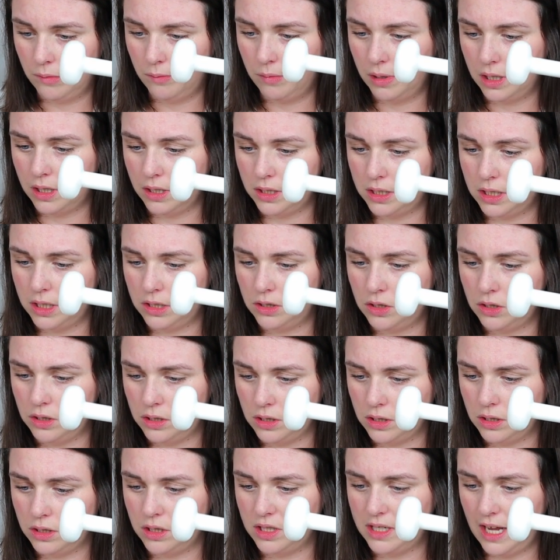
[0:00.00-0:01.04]
because it
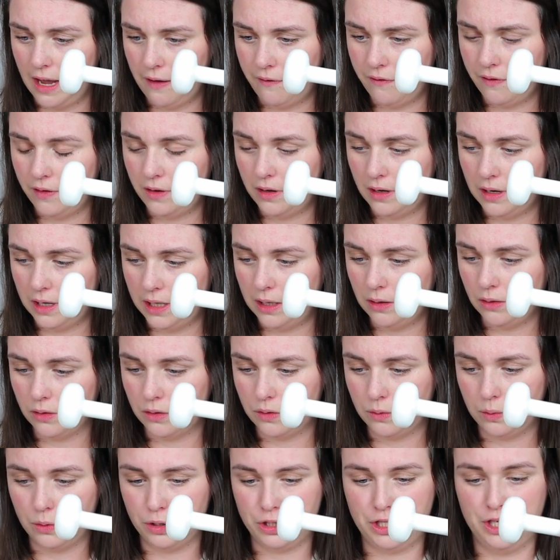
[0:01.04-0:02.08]
does definitely
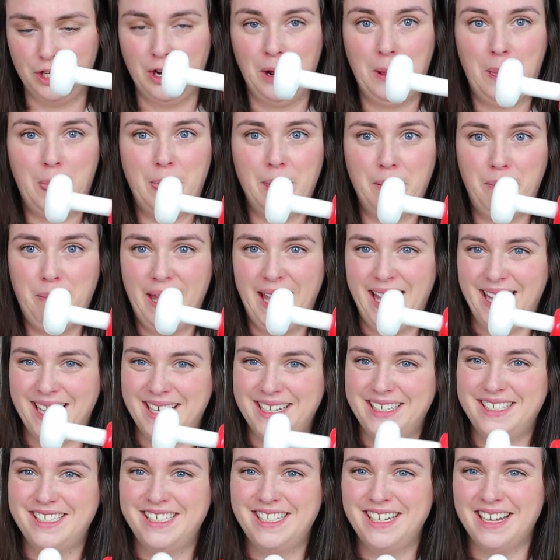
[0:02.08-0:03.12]
look wooden on the
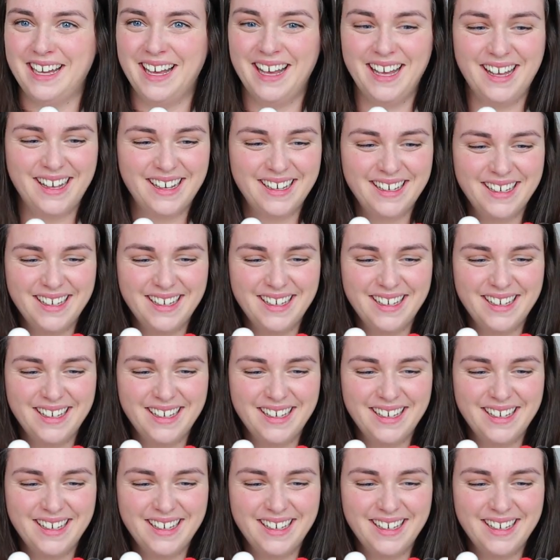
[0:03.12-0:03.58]
picture.